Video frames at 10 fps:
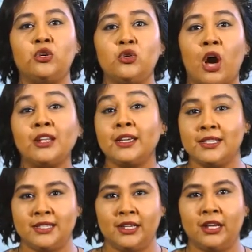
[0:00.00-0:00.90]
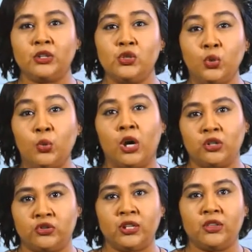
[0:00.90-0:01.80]
not exceeding
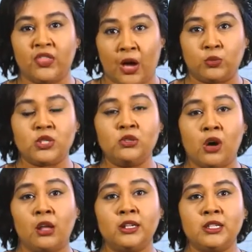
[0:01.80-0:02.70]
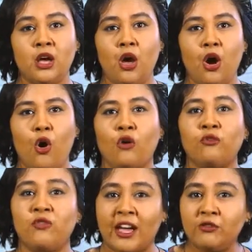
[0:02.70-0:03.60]
$200,000 or
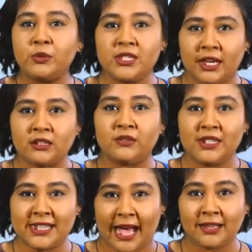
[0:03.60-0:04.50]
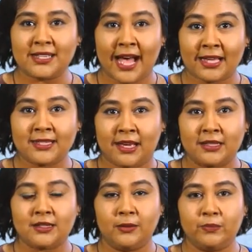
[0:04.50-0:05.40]
5% of the tax
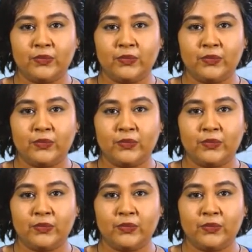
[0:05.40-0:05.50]
assessed.